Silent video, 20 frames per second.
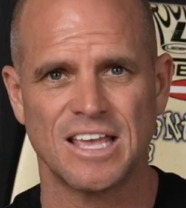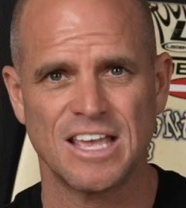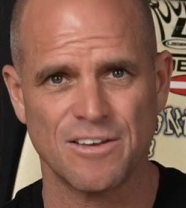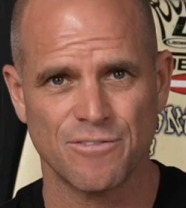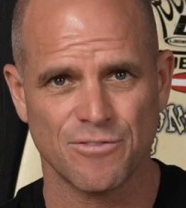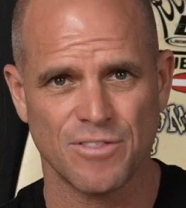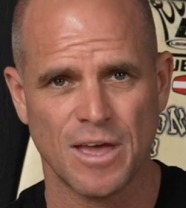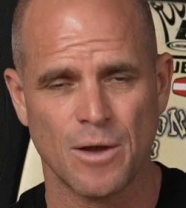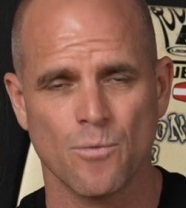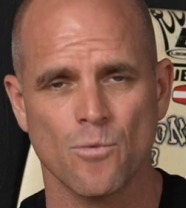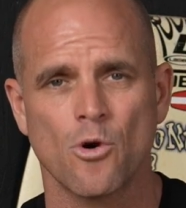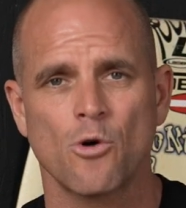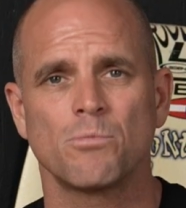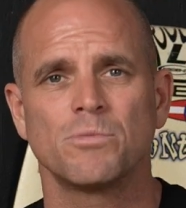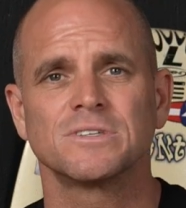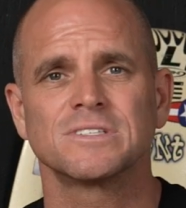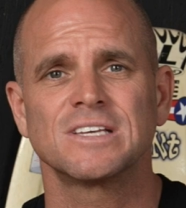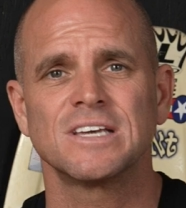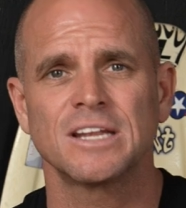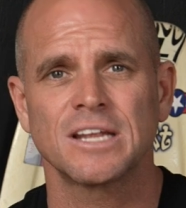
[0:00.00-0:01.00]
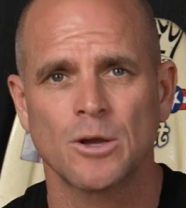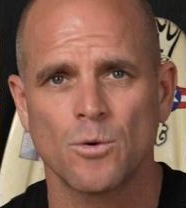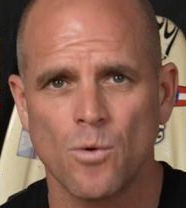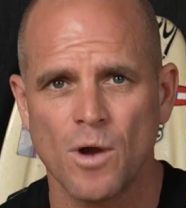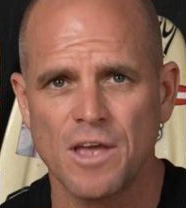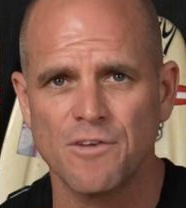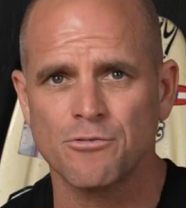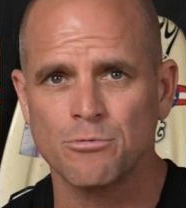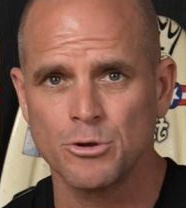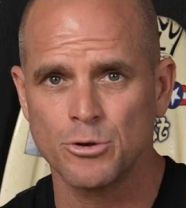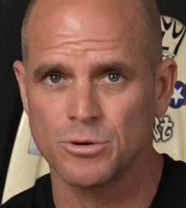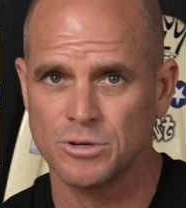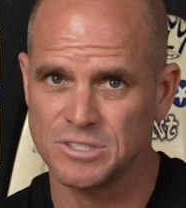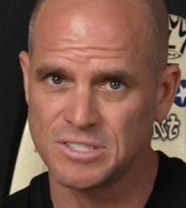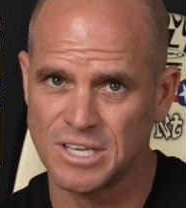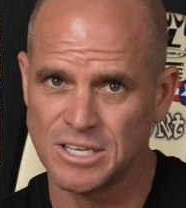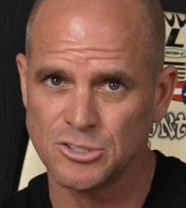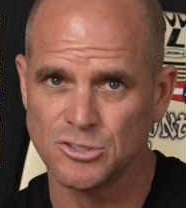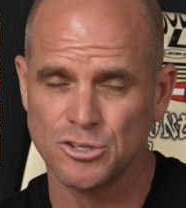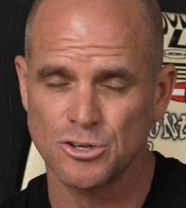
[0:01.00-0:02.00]
If that rope is getting away from you,
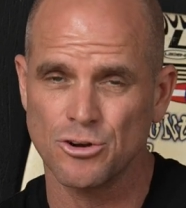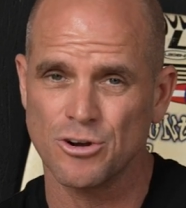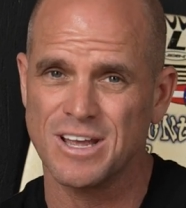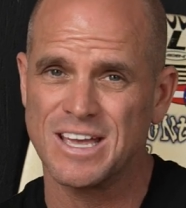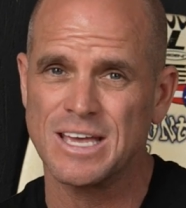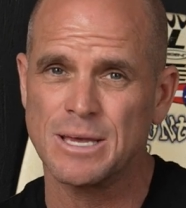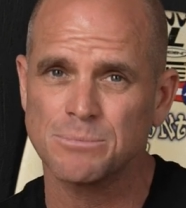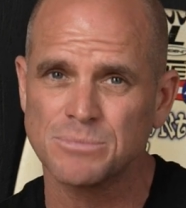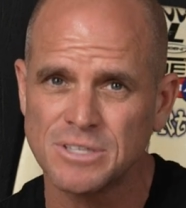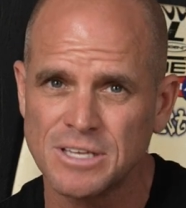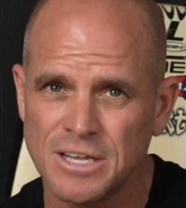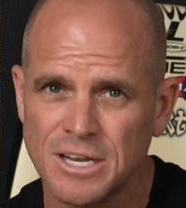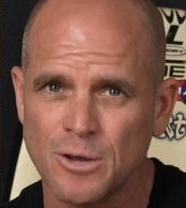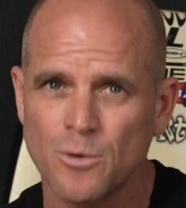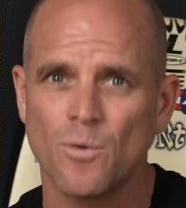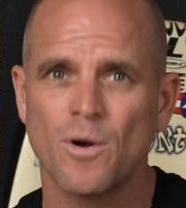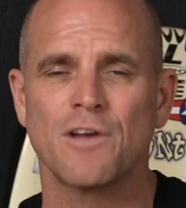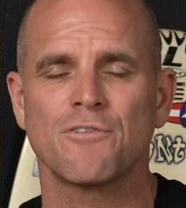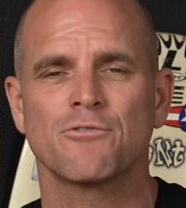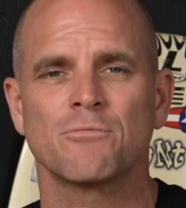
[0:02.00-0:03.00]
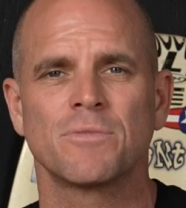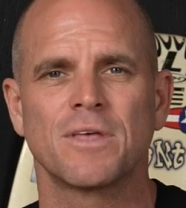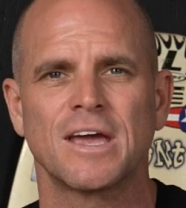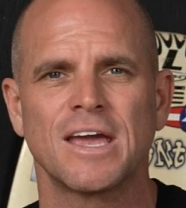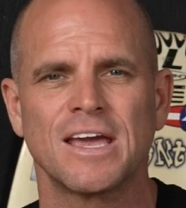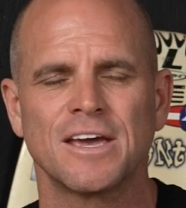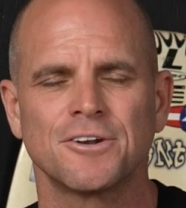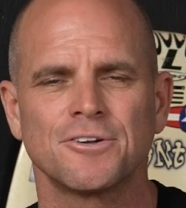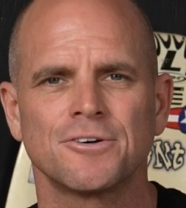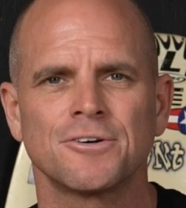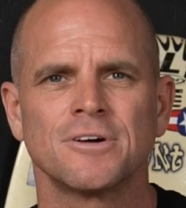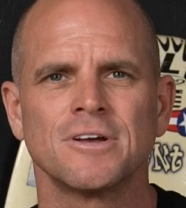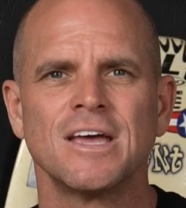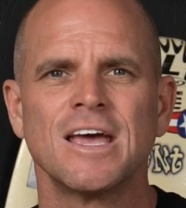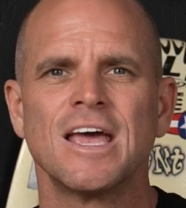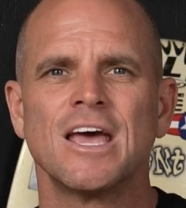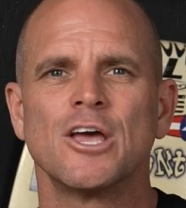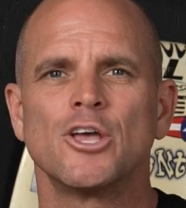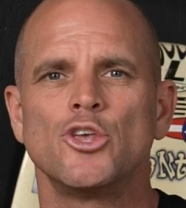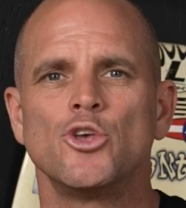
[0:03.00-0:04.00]
essentially your hips getting away from the handle,
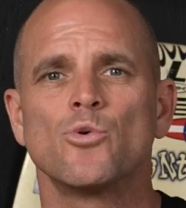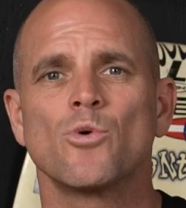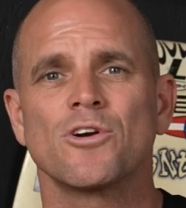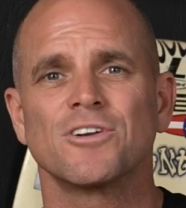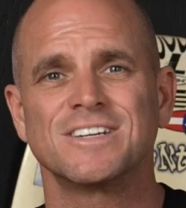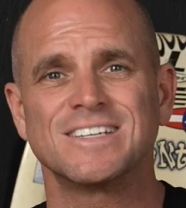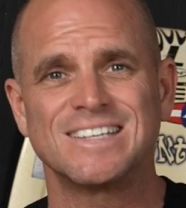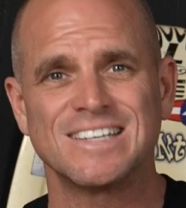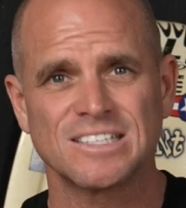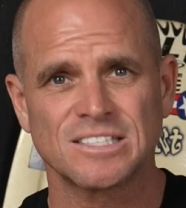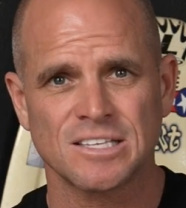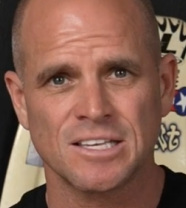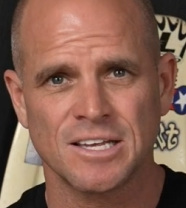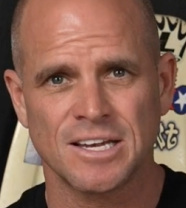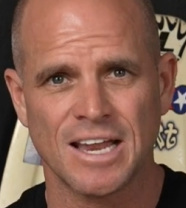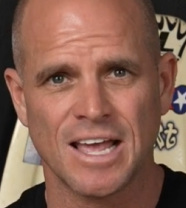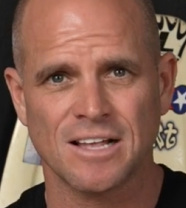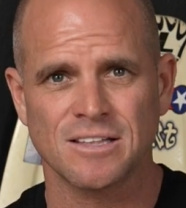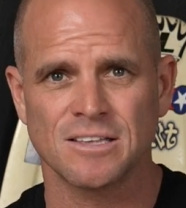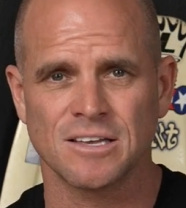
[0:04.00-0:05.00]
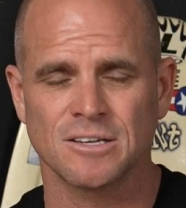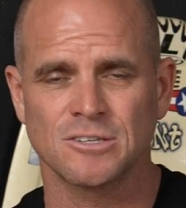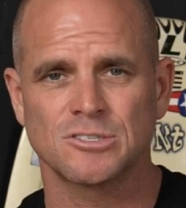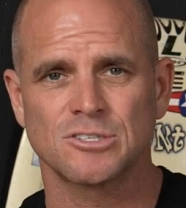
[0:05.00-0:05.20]
you are disconnecting.